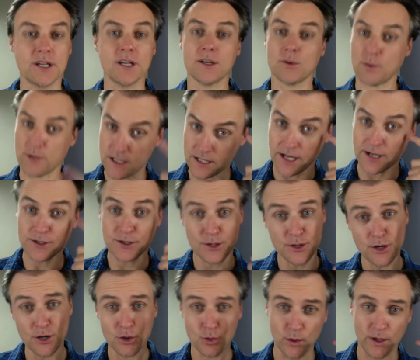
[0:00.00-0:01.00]
We started to
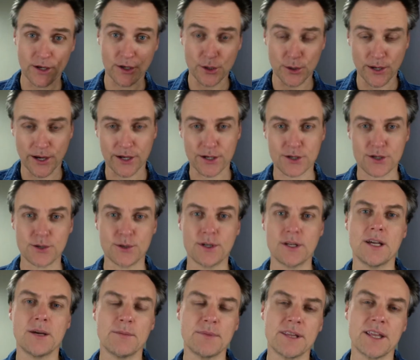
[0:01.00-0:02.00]
know we knew how to do it,
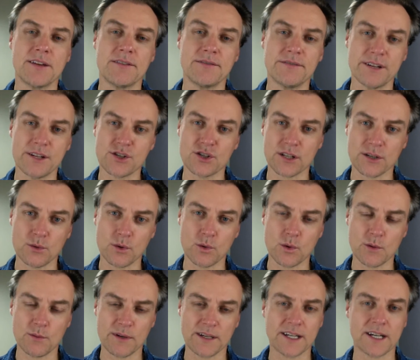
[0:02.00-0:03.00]
but then eventually we would
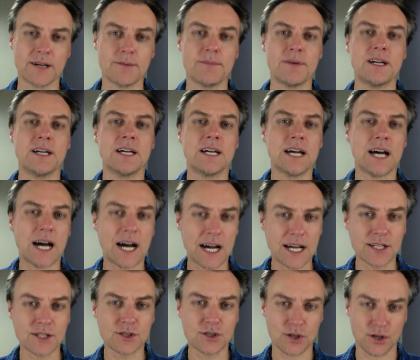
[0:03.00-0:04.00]
become
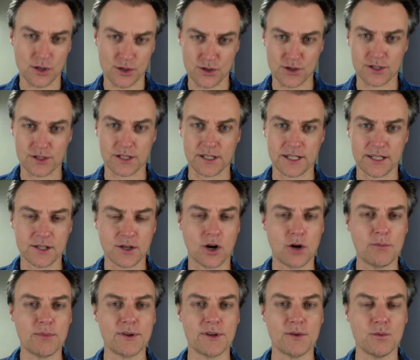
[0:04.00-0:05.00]
unconsciously
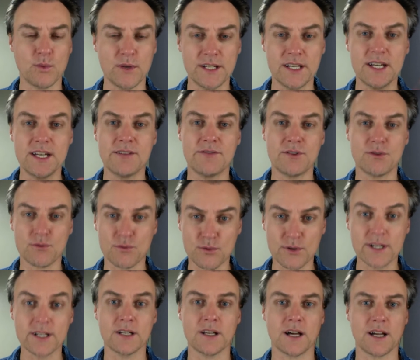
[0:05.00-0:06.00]
competent. We didn't even
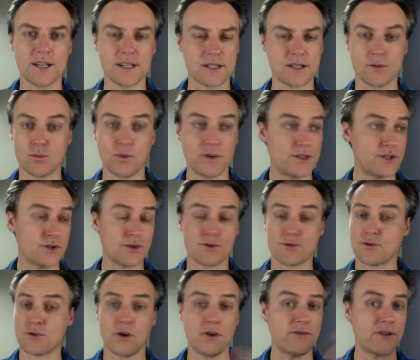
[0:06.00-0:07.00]
realize that we just
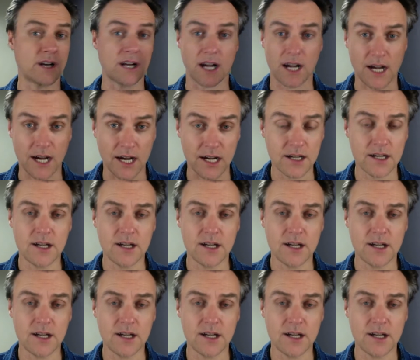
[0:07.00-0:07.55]
drove a car.